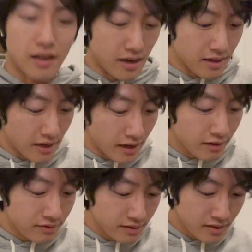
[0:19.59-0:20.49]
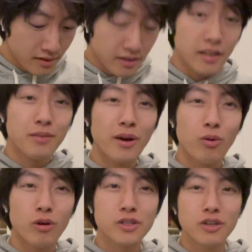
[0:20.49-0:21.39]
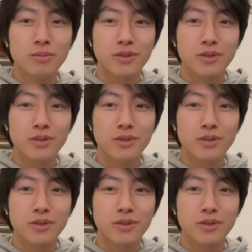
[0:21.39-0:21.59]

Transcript: I have in my wardrobe,